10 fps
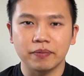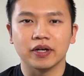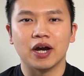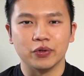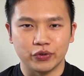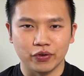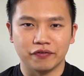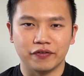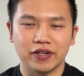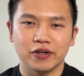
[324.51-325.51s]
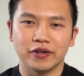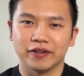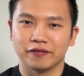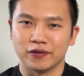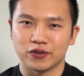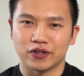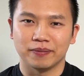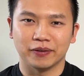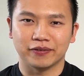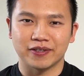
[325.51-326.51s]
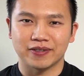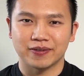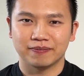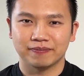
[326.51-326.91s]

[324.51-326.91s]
but I will do a video in the future about this.